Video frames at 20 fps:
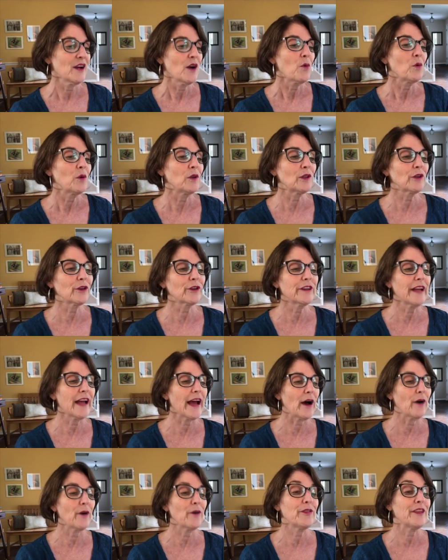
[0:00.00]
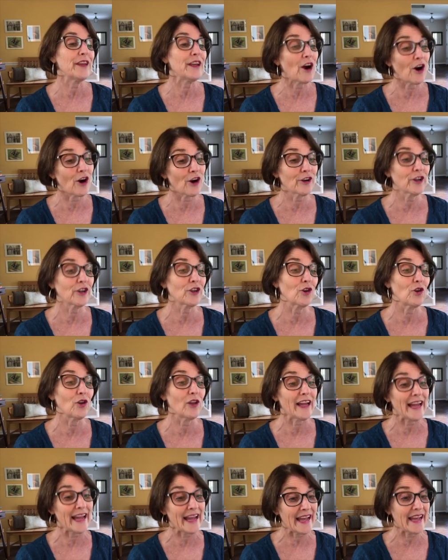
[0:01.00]
We'll learn how the
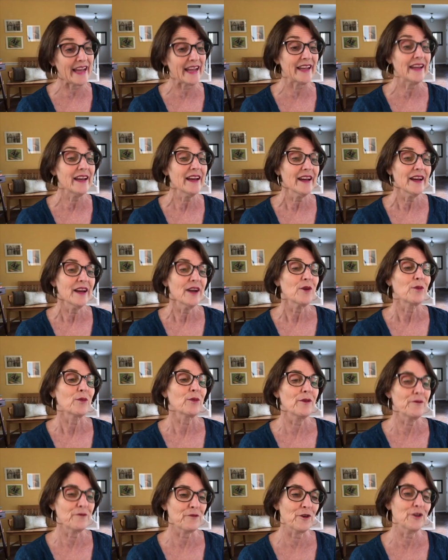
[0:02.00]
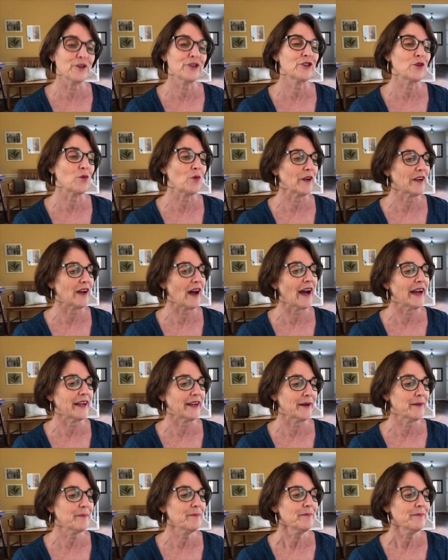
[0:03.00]
article a refers to one
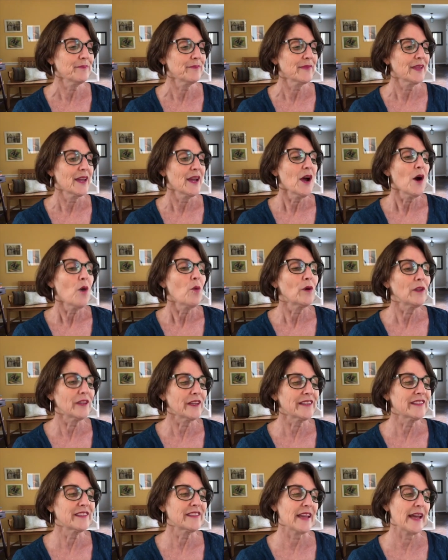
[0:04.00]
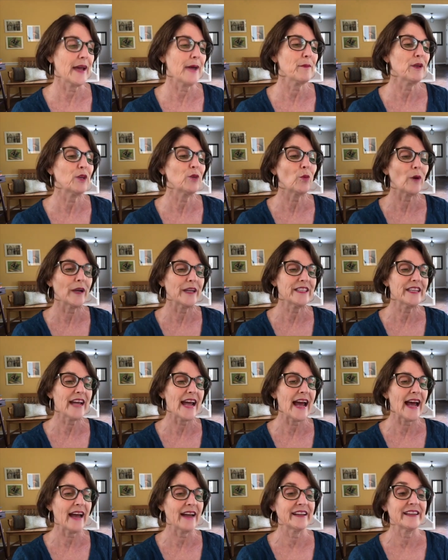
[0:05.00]
item. We'll examine when to
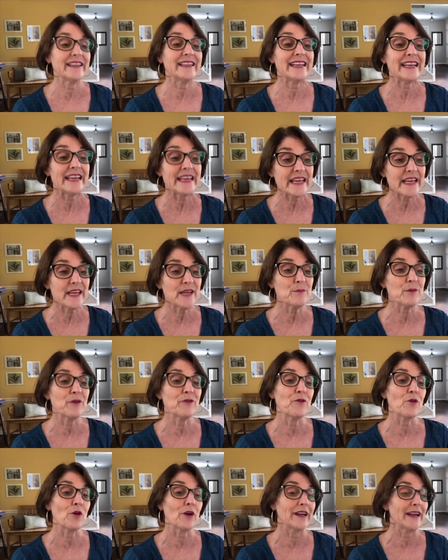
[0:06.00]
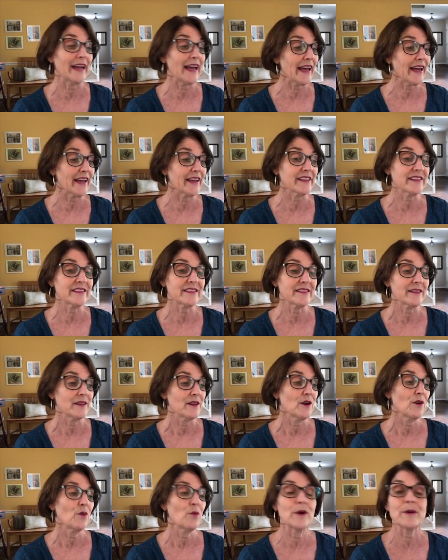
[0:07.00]
add an e before an s
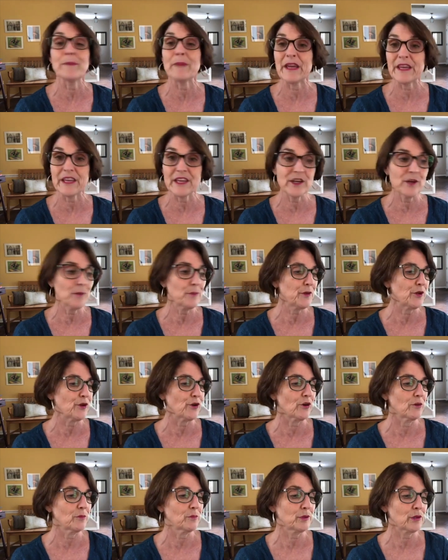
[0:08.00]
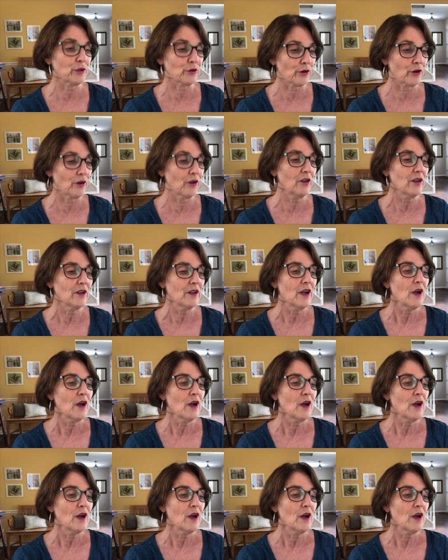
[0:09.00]
when making a plural.